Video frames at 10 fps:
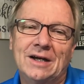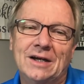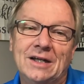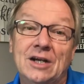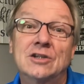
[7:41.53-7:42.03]

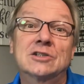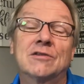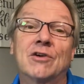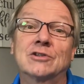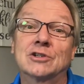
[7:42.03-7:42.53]
Here's the
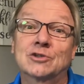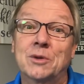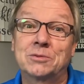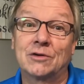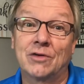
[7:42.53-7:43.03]
verse of
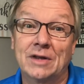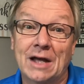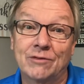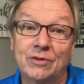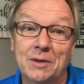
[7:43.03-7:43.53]
scripture for
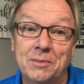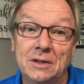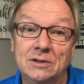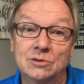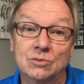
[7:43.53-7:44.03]
that.
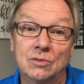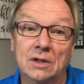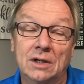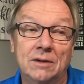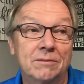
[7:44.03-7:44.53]
Philippians
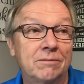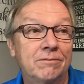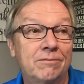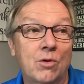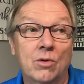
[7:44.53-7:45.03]

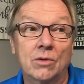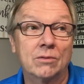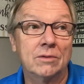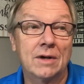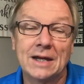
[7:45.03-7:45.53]

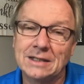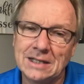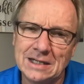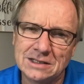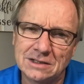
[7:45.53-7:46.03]

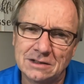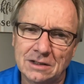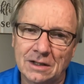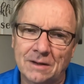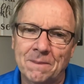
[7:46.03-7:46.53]
4:19, is it?
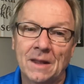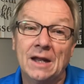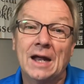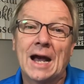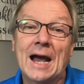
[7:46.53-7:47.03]

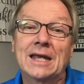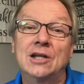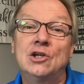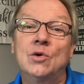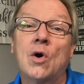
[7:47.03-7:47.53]
I
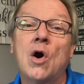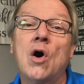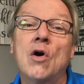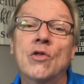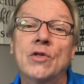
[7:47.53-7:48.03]
can do
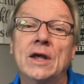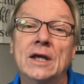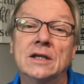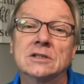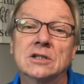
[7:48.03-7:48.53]
all
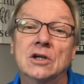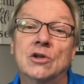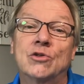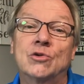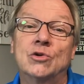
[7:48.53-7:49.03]
things
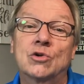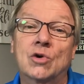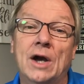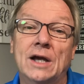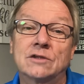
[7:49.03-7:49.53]
through
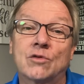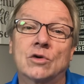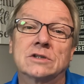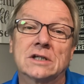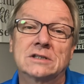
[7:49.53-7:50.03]
Christ,
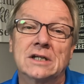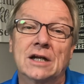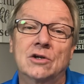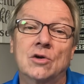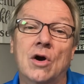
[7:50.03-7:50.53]
4:16. I
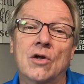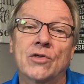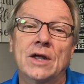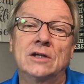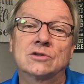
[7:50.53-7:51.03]
can do all
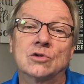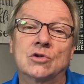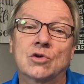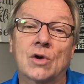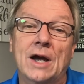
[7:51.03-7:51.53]
things through
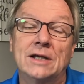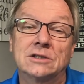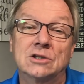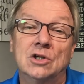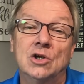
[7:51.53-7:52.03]

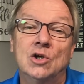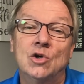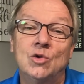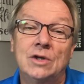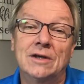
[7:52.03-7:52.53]
Christ
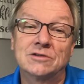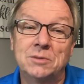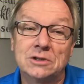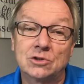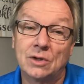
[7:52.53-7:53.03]
who gives
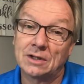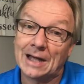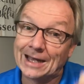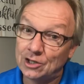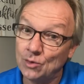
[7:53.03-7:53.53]
me strength.
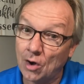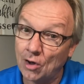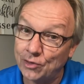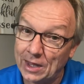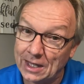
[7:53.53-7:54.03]
I can do
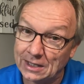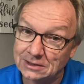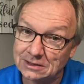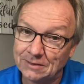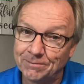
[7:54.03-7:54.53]
all
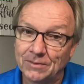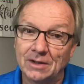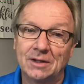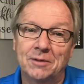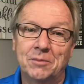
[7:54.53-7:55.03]
things,
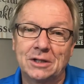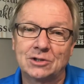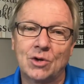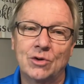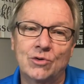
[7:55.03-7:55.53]
but it's
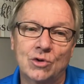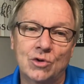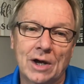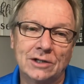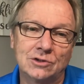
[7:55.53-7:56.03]
only through
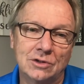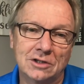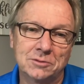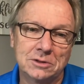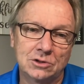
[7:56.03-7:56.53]
Christ who
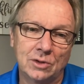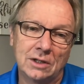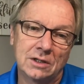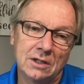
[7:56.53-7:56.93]
gives me strength.